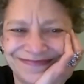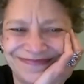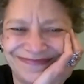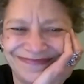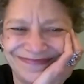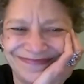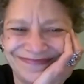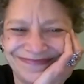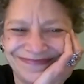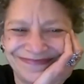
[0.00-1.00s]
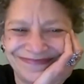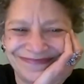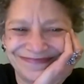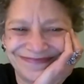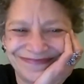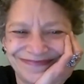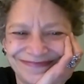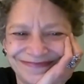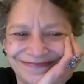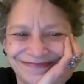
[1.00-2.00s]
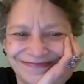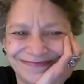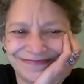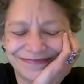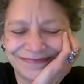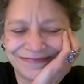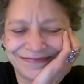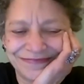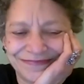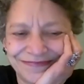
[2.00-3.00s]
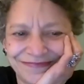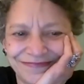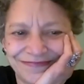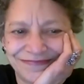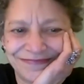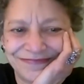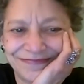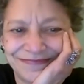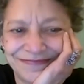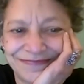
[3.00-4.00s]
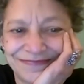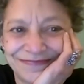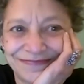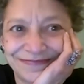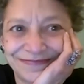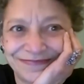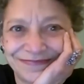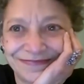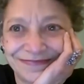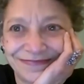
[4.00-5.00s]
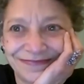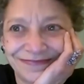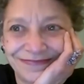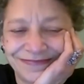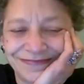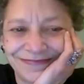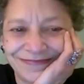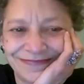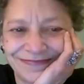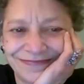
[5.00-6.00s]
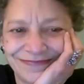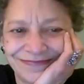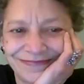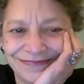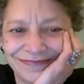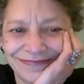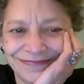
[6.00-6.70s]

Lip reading: (not speaking)